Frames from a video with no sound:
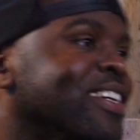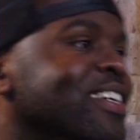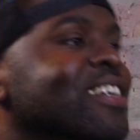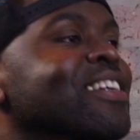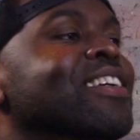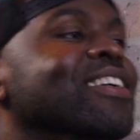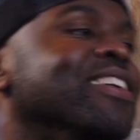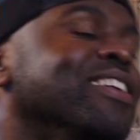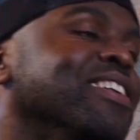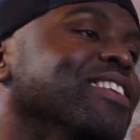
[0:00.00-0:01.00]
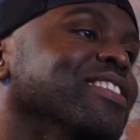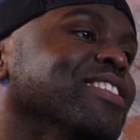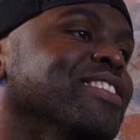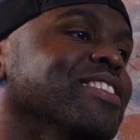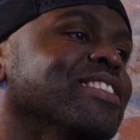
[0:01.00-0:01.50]
So
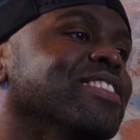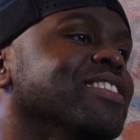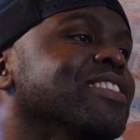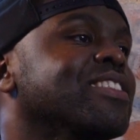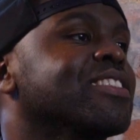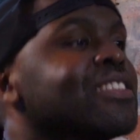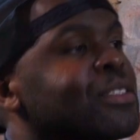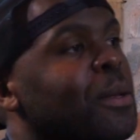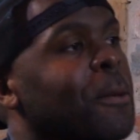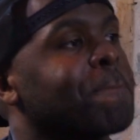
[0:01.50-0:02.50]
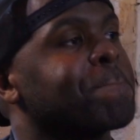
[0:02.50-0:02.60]
politics and social change,